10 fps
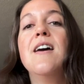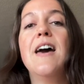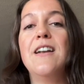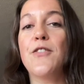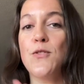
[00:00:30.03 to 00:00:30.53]

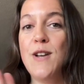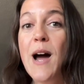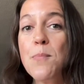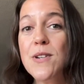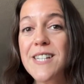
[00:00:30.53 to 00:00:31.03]
And if you're
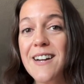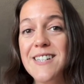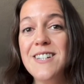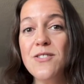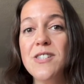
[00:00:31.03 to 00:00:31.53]
not
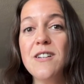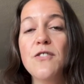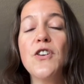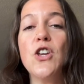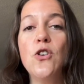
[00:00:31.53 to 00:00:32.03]
protecting yourself,
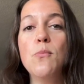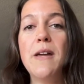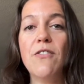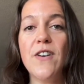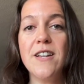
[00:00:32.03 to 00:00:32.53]
you
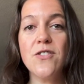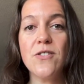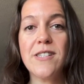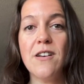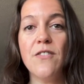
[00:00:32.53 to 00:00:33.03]
may find
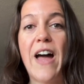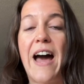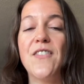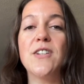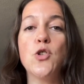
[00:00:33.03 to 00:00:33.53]
yourself
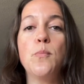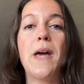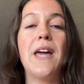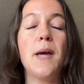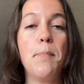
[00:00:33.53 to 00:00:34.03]
having to
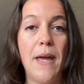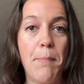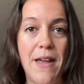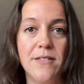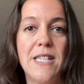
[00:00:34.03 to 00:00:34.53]
pay big
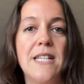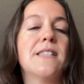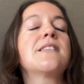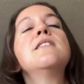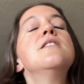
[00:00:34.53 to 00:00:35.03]
penalties.